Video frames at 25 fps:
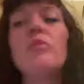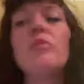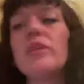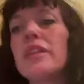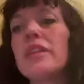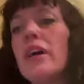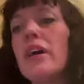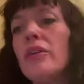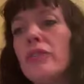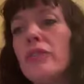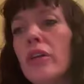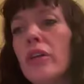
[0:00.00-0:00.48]

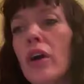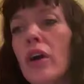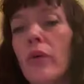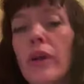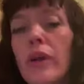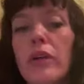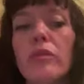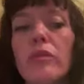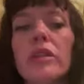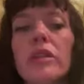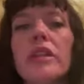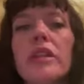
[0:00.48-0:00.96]
without
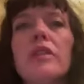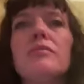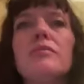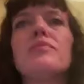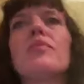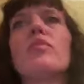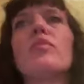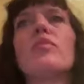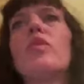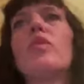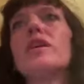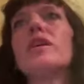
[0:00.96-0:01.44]
knowing really
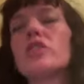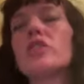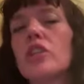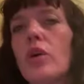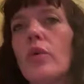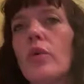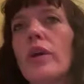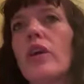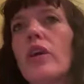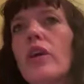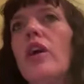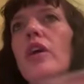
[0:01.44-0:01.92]
what's
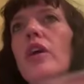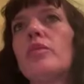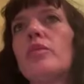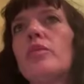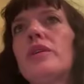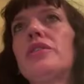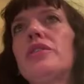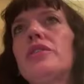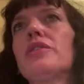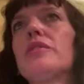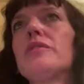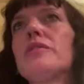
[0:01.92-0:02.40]
going on
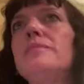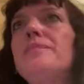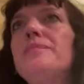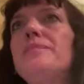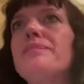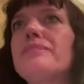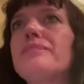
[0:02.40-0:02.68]
with your,